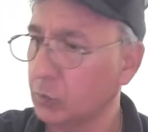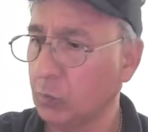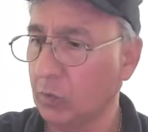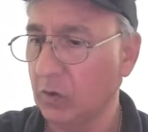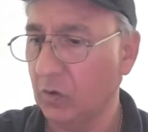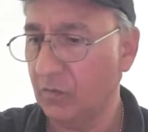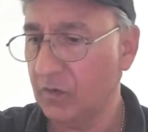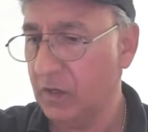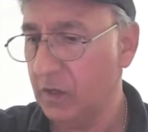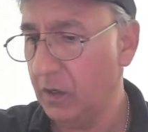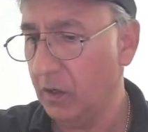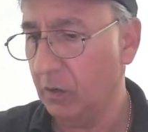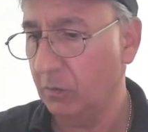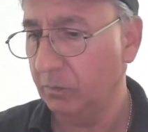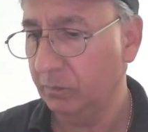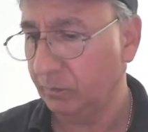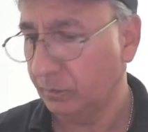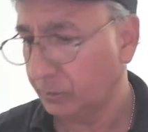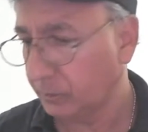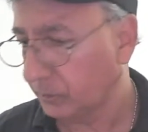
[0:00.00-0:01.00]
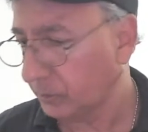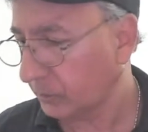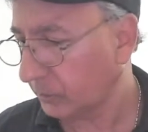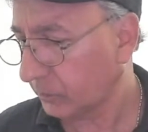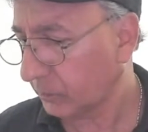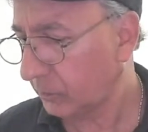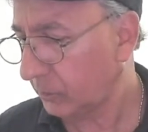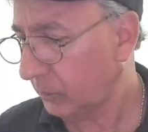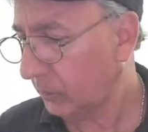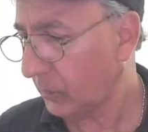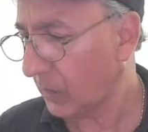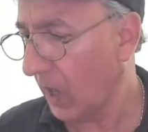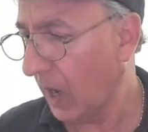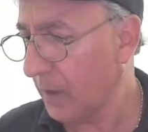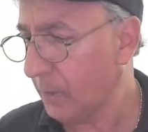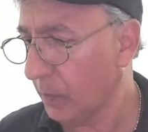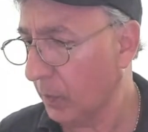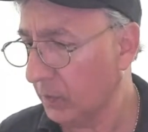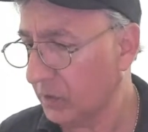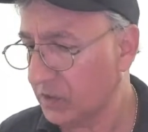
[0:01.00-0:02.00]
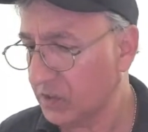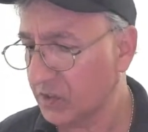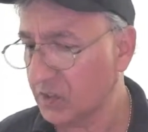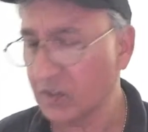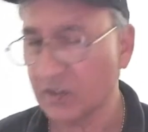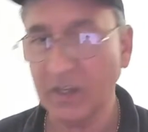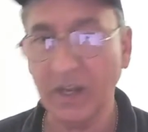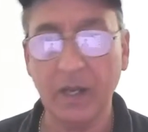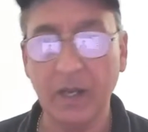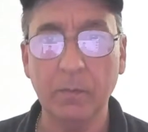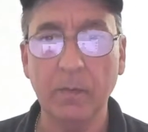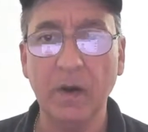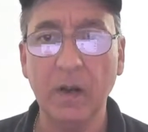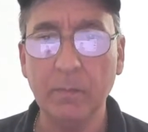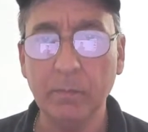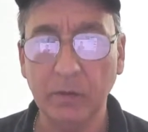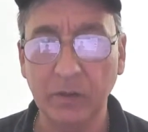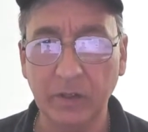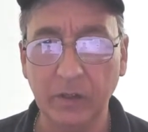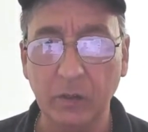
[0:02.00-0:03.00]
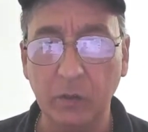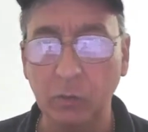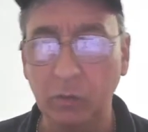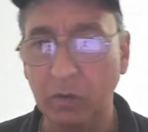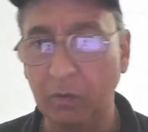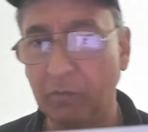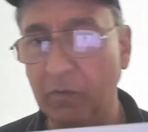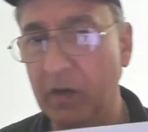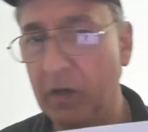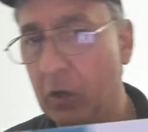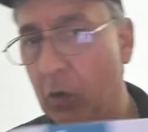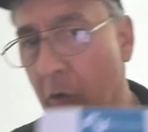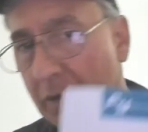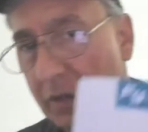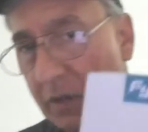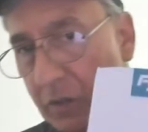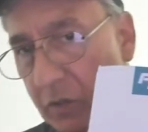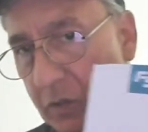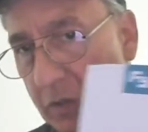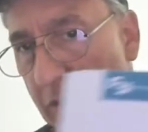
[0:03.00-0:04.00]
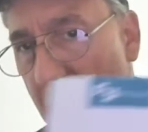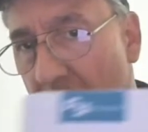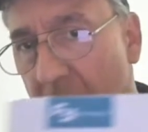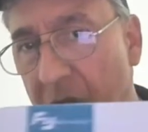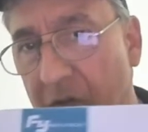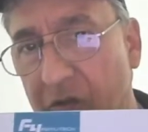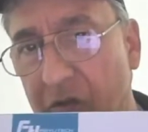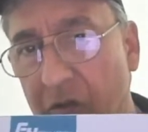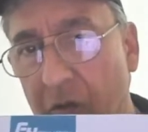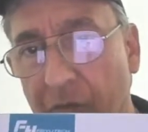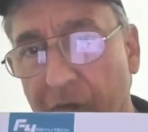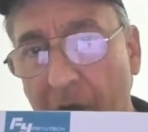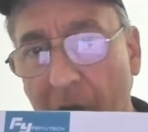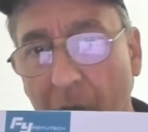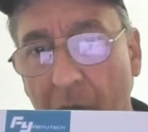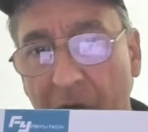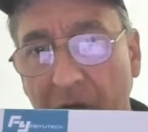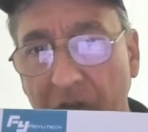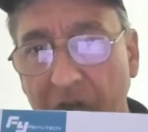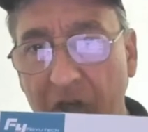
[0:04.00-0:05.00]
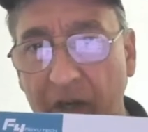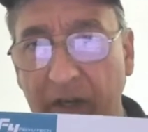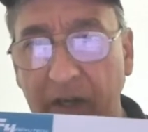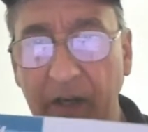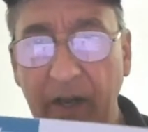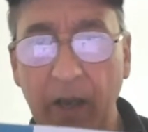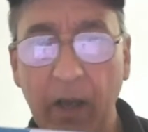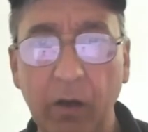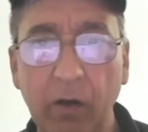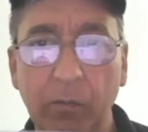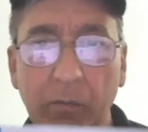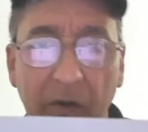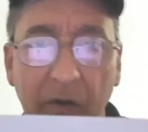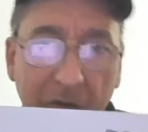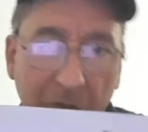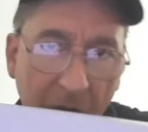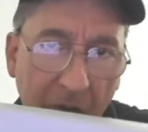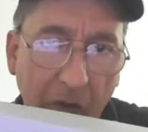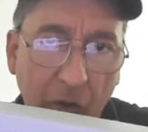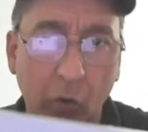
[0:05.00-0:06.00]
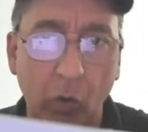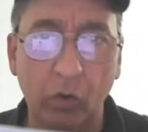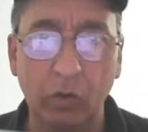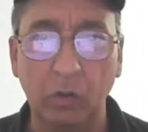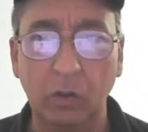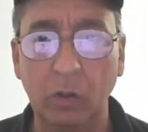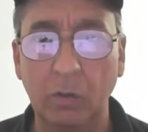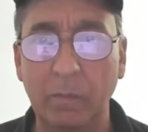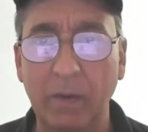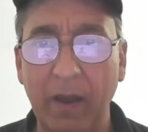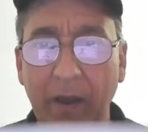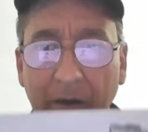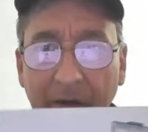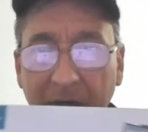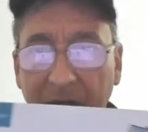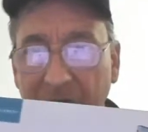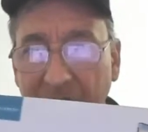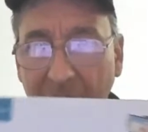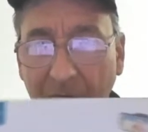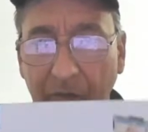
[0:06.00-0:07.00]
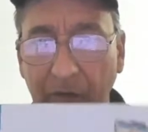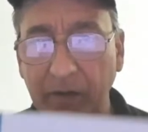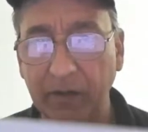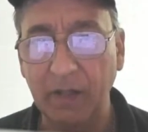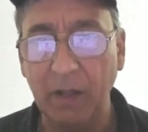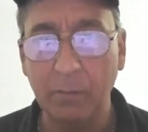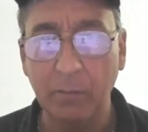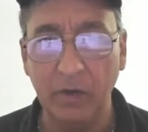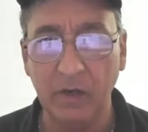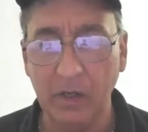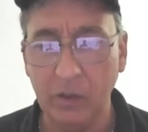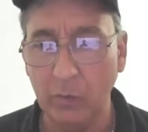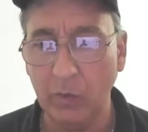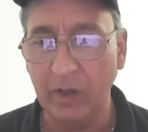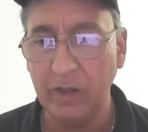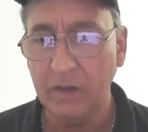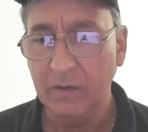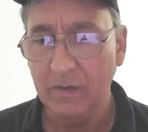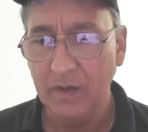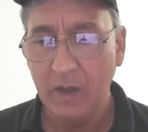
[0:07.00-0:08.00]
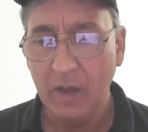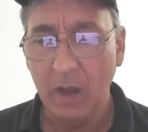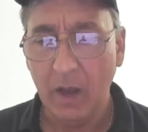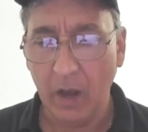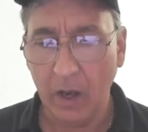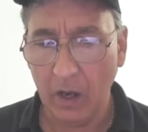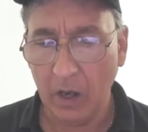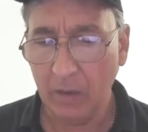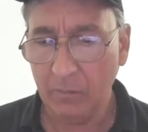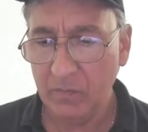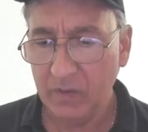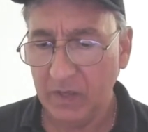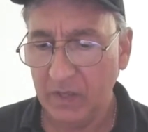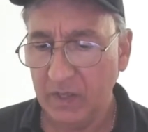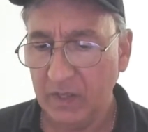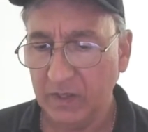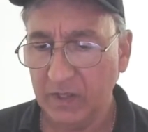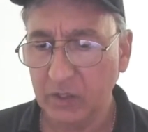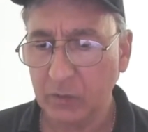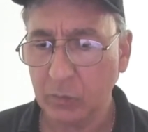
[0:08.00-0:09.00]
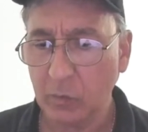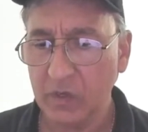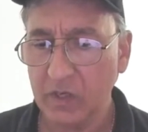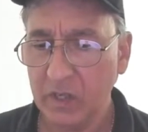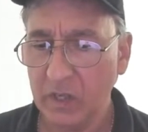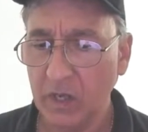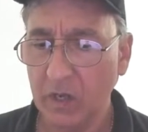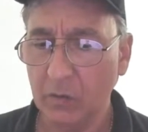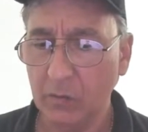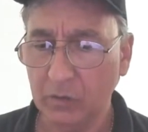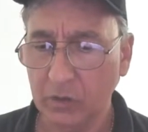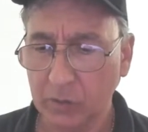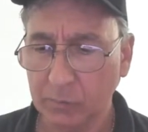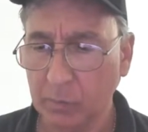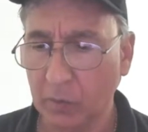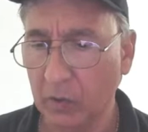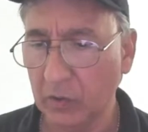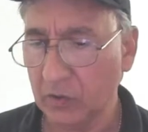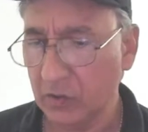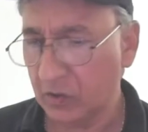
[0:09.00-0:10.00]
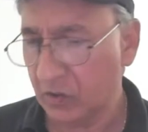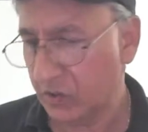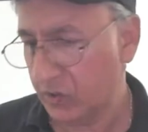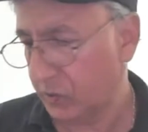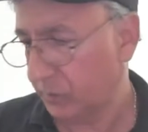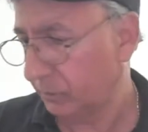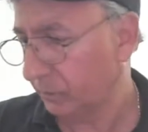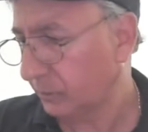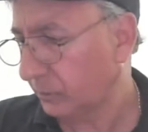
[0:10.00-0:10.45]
one over here. I purchased this item and I plan on doing a video on this. Uh, so if you ever want to check it out, I'm going to talk a little about it and stuff like that. But anyway, um, this one here is purchased